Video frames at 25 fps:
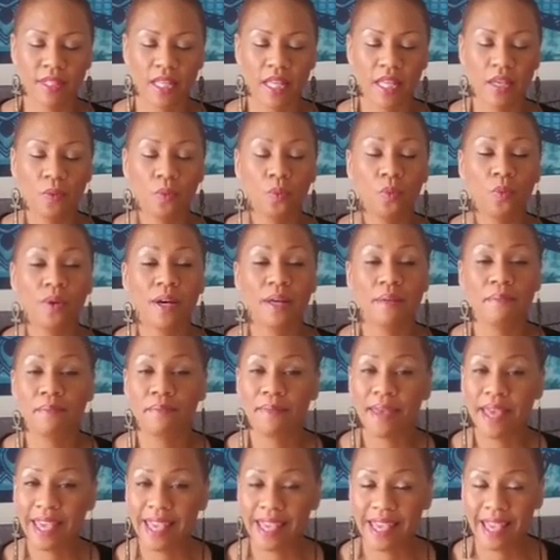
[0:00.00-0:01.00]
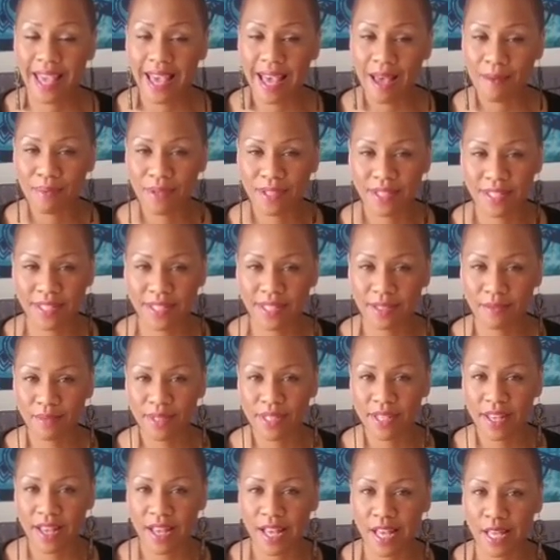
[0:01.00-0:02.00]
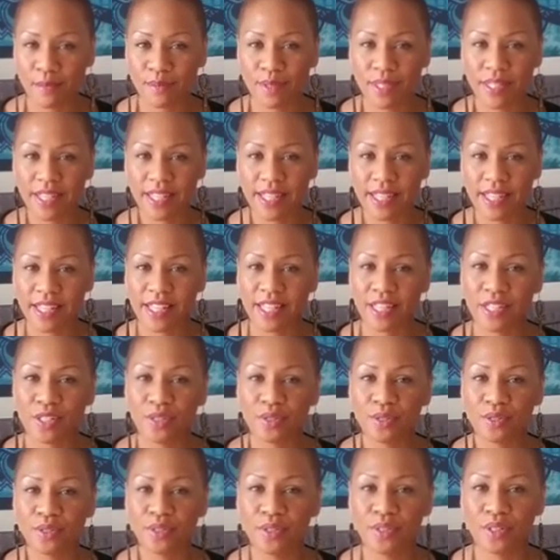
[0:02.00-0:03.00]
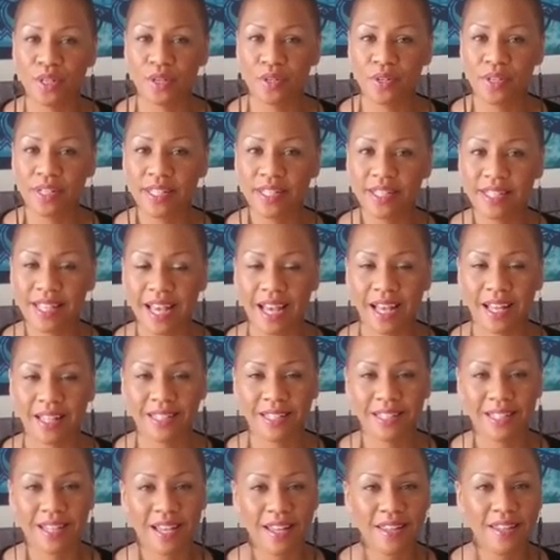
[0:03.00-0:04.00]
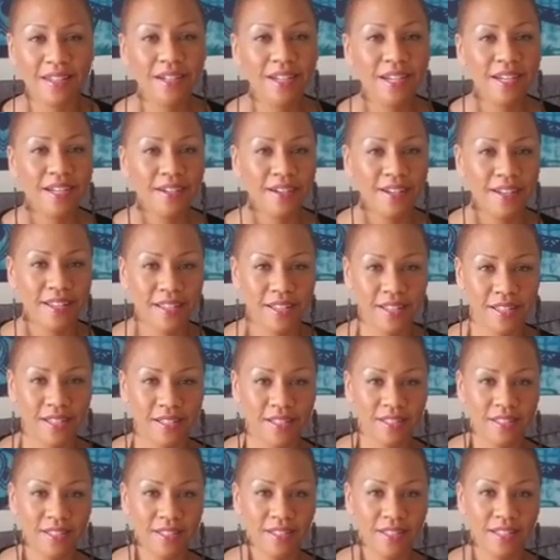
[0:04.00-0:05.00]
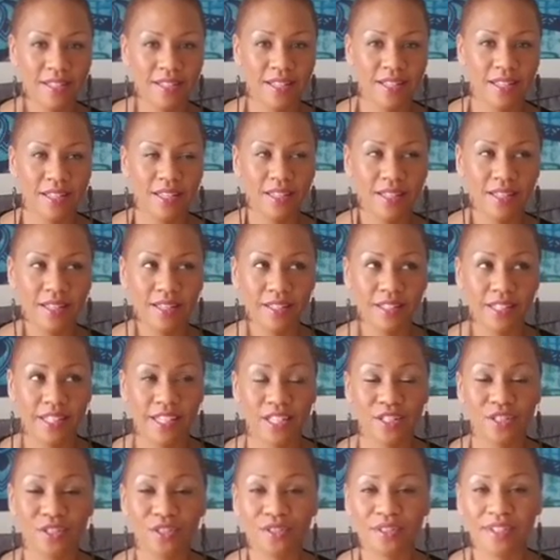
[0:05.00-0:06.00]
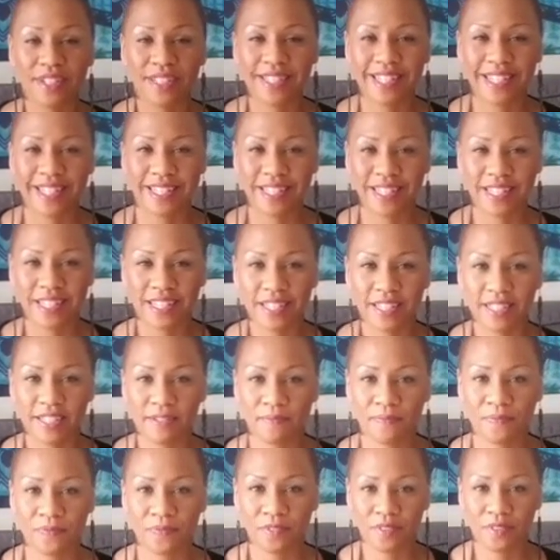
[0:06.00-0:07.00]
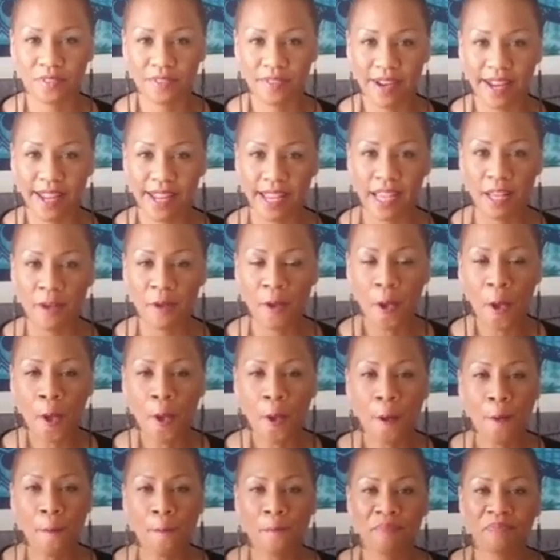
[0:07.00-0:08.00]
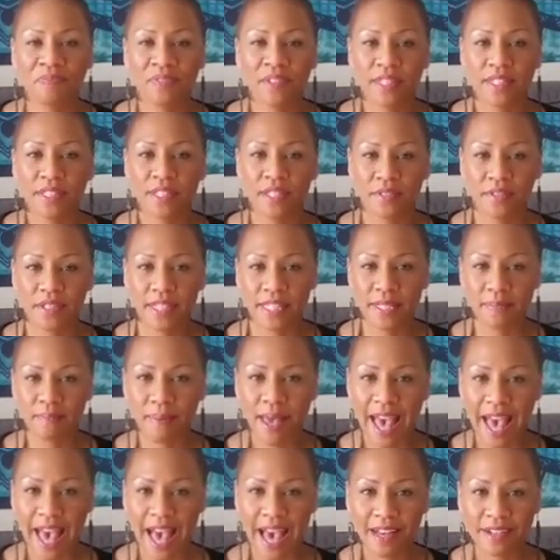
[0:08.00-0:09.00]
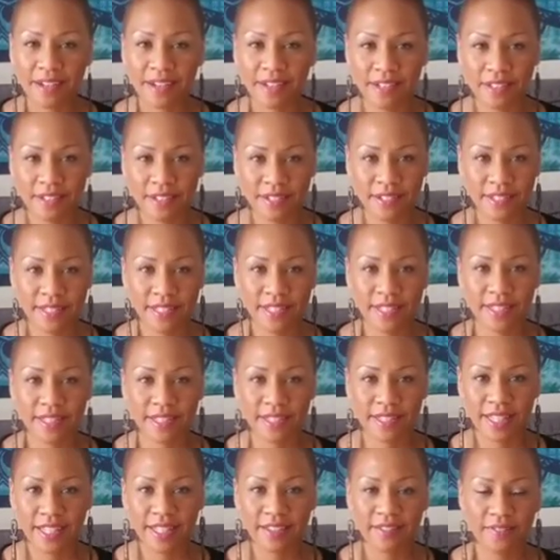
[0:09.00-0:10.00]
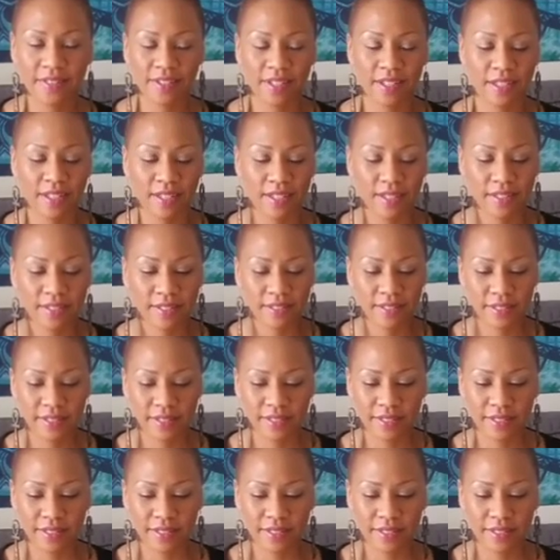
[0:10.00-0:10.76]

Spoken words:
And what may happen sometimes is you'll notice that another area gets your attention, right? So these patterns, think of a